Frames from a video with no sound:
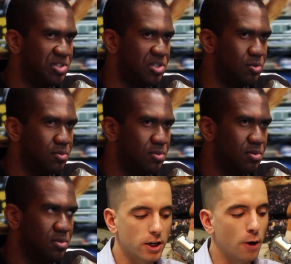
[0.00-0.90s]
It's an easy
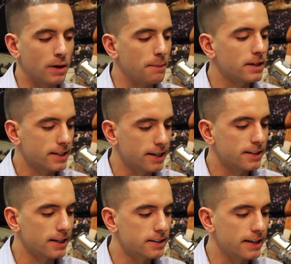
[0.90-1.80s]
to go, but I'm going to say
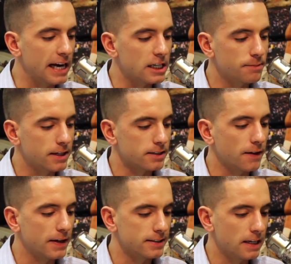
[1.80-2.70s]
6 games because
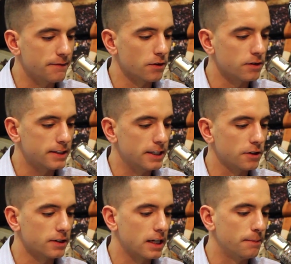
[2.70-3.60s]
I think Denver
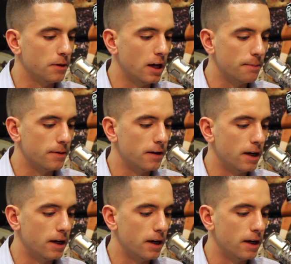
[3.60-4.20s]
steals a couple up